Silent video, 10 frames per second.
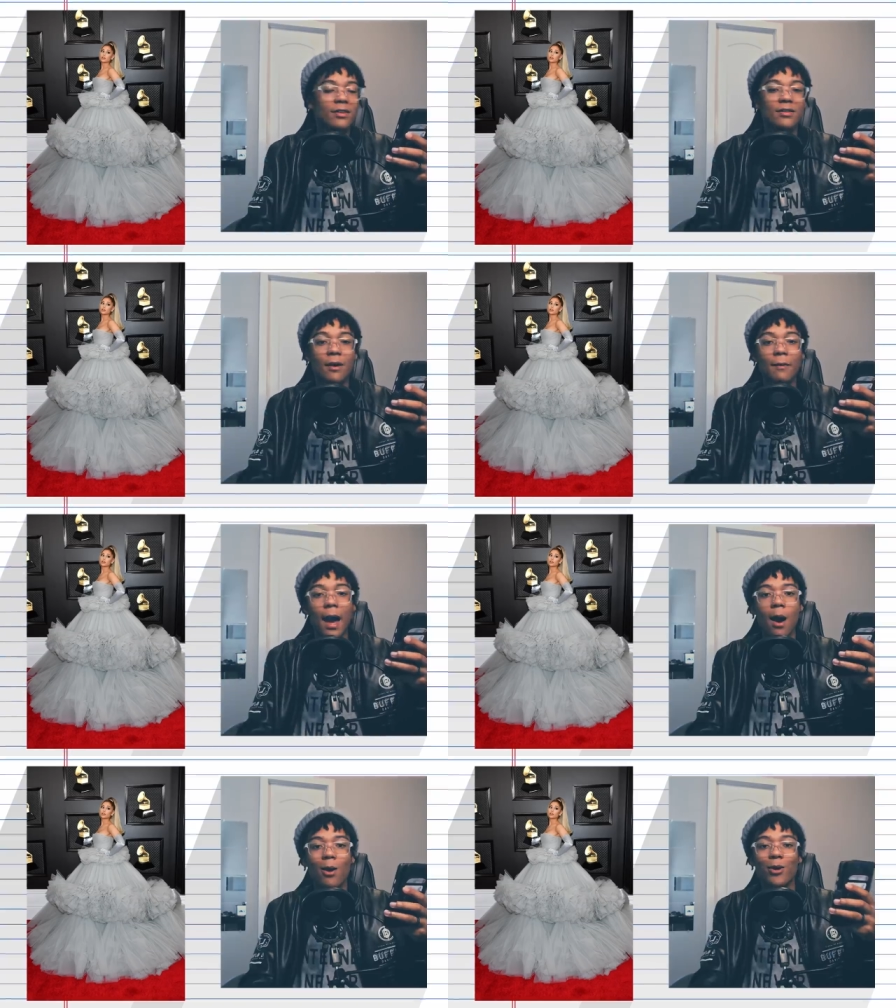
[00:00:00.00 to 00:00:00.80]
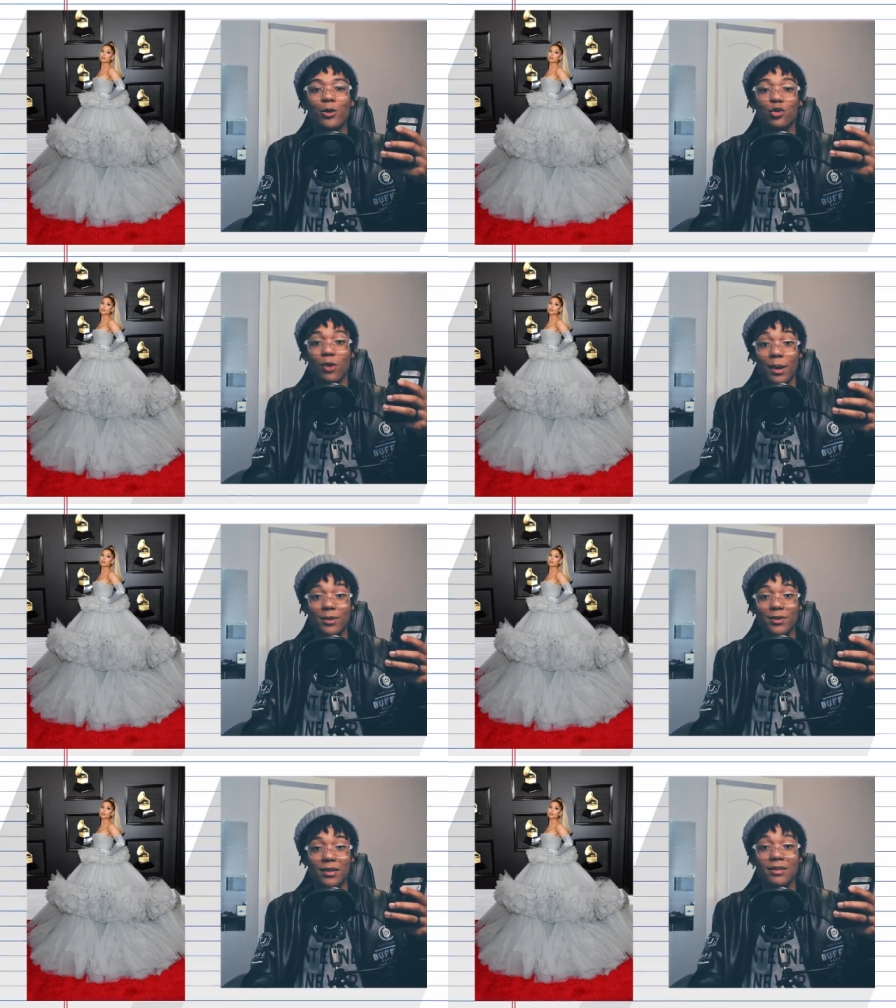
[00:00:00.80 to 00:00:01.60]
Somehow her
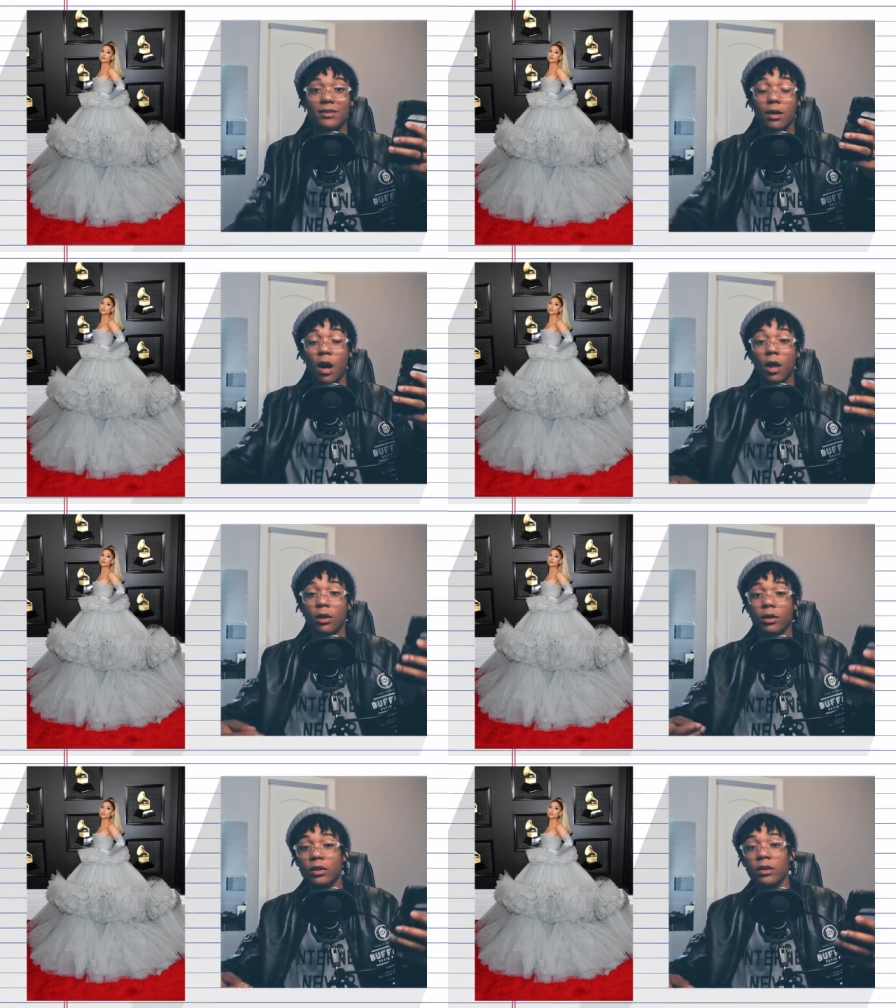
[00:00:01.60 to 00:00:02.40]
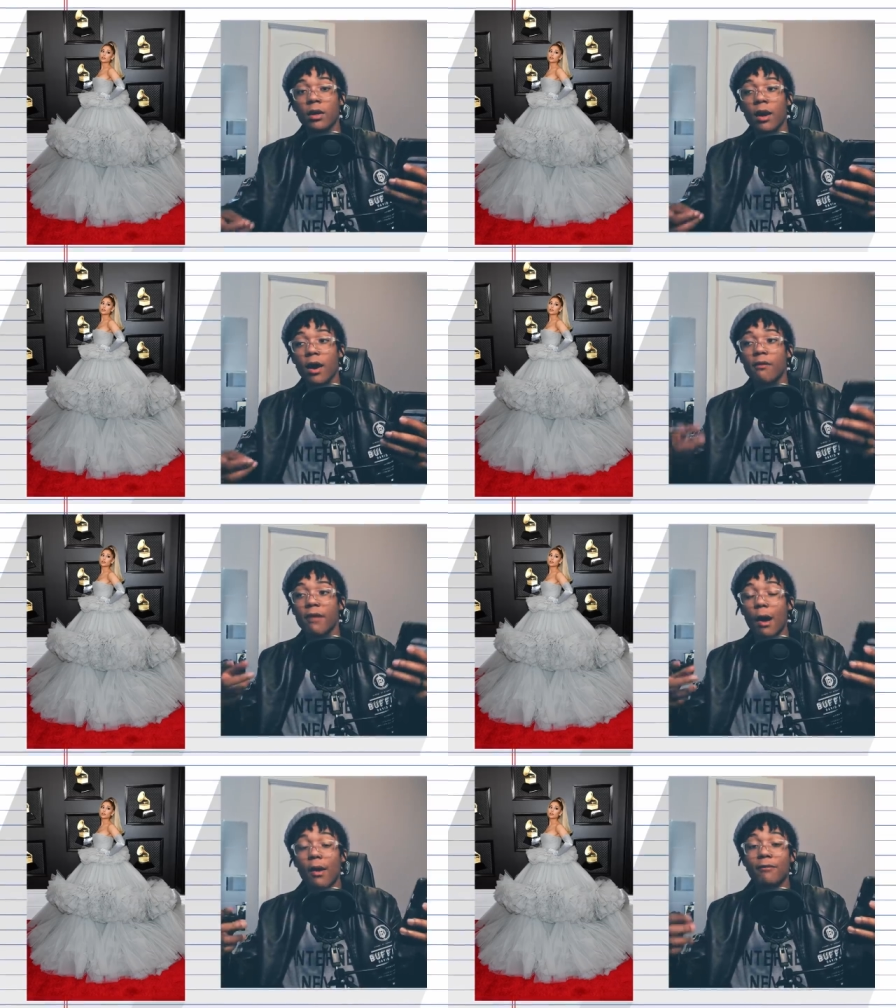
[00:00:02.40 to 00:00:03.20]
dress is the color of
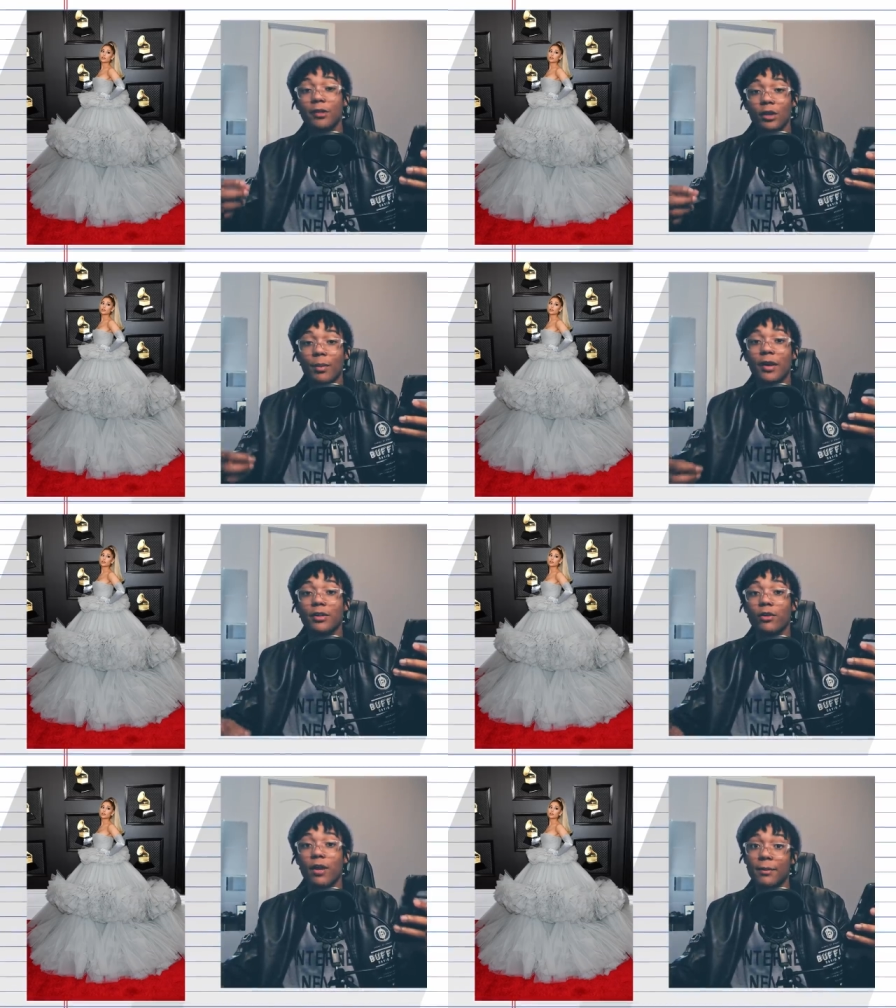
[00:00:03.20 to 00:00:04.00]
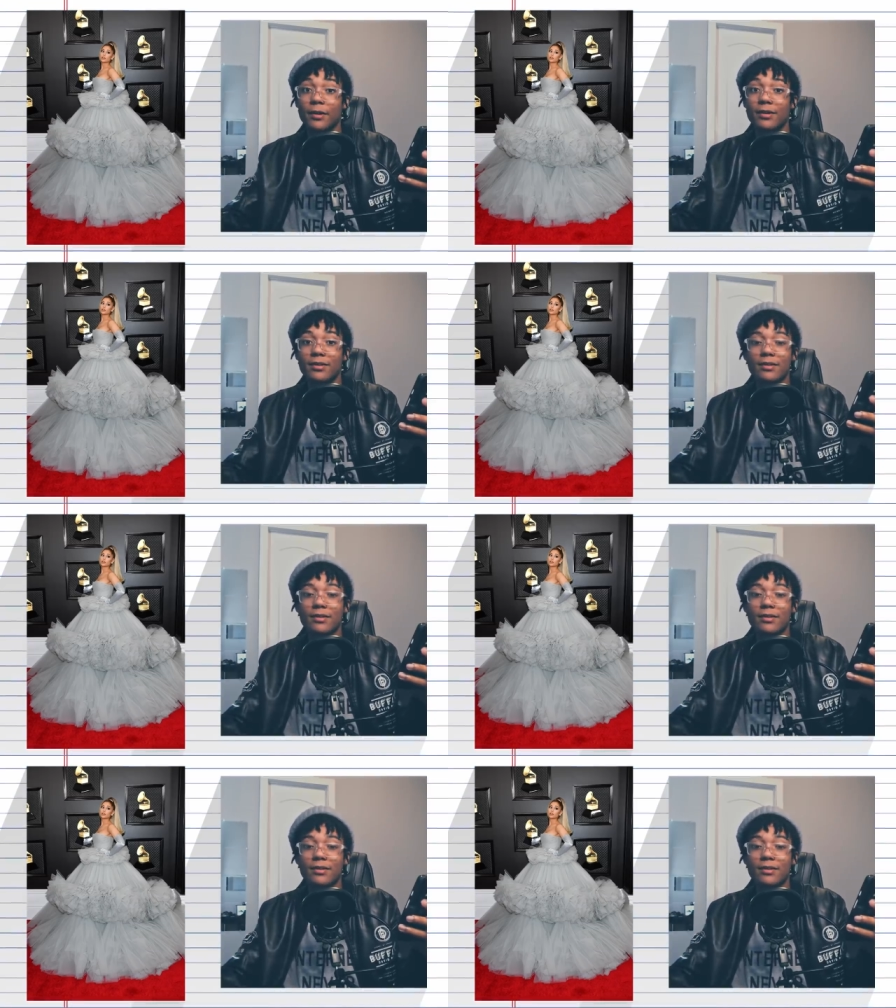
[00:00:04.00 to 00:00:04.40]
how I feel about the Grammys.